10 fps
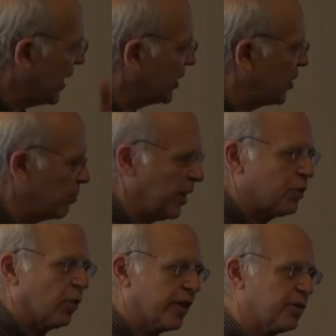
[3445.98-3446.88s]
is actually
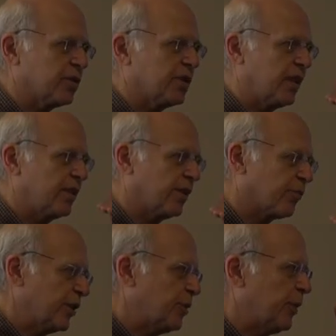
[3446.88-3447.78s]
much more interesting than the
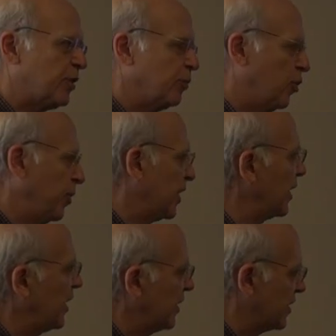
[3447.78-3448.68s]
free speech movement
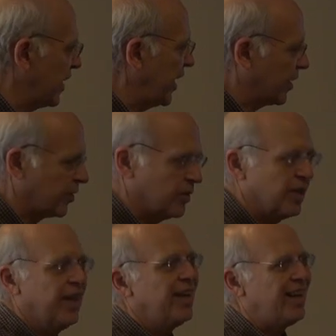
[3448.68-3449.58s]
leading to Santa Cruz.
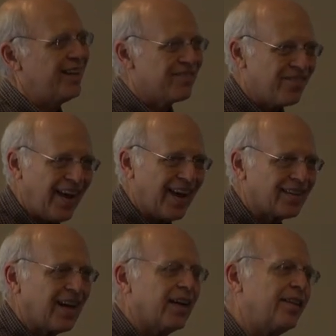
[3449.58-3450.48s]
In
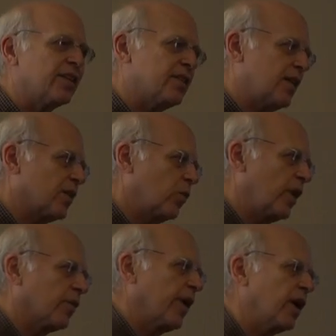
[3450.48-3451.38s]
fact, I think it's the other way
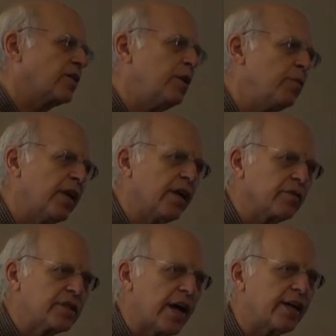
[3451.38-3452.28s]
around. Dean
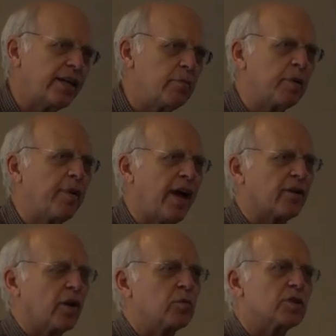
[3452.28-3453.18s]
McHenry's academic
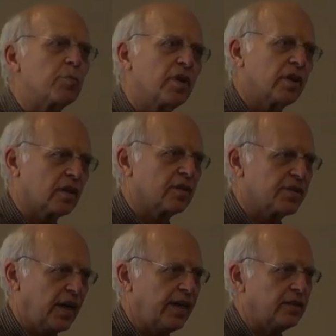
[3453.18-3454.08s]
background was a political
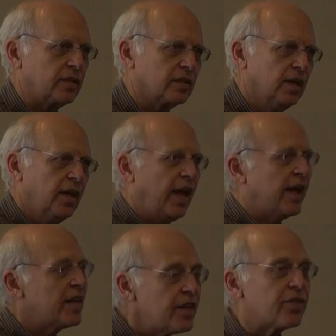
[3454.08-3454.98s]
scientist,
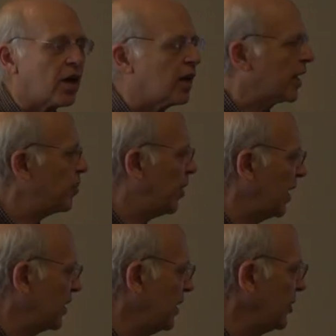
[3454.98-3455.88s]
and he thought like a
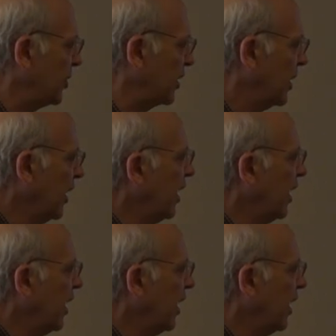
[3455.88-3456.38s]
politician.